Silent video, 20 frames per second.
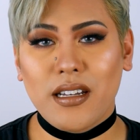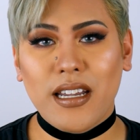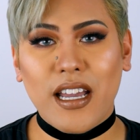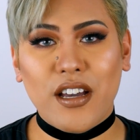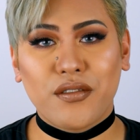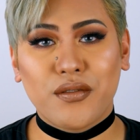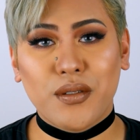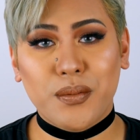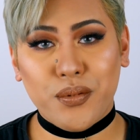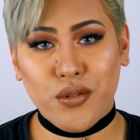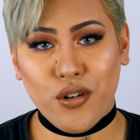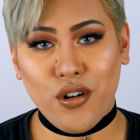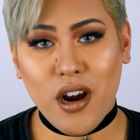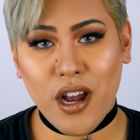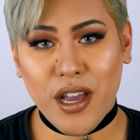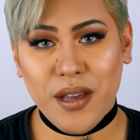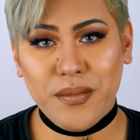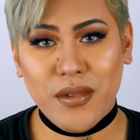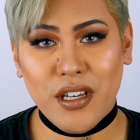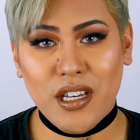Now for
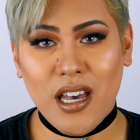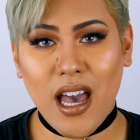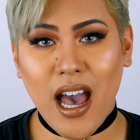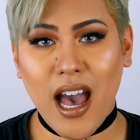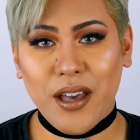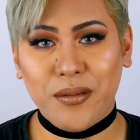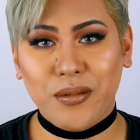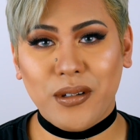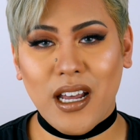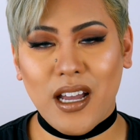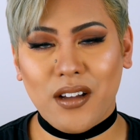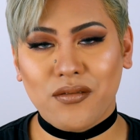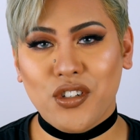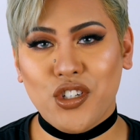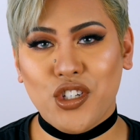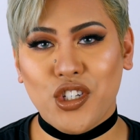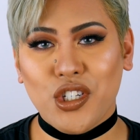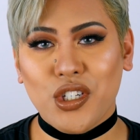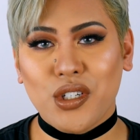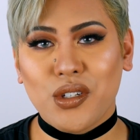primer, I would have to
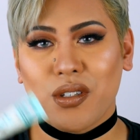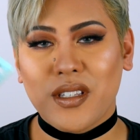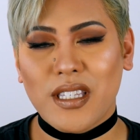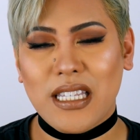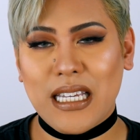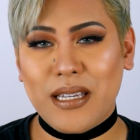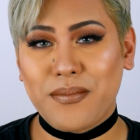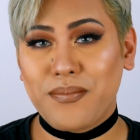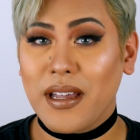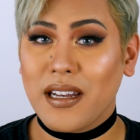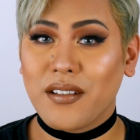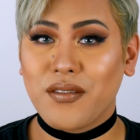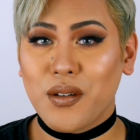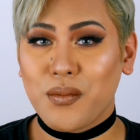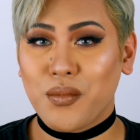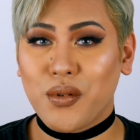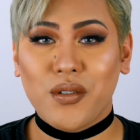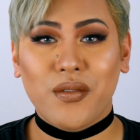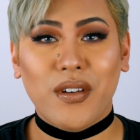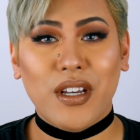choose the
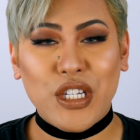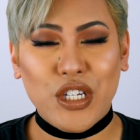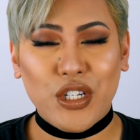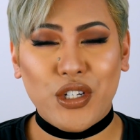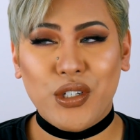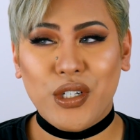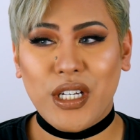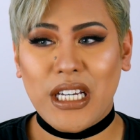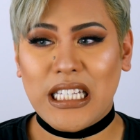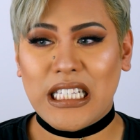Benefit Porefessional.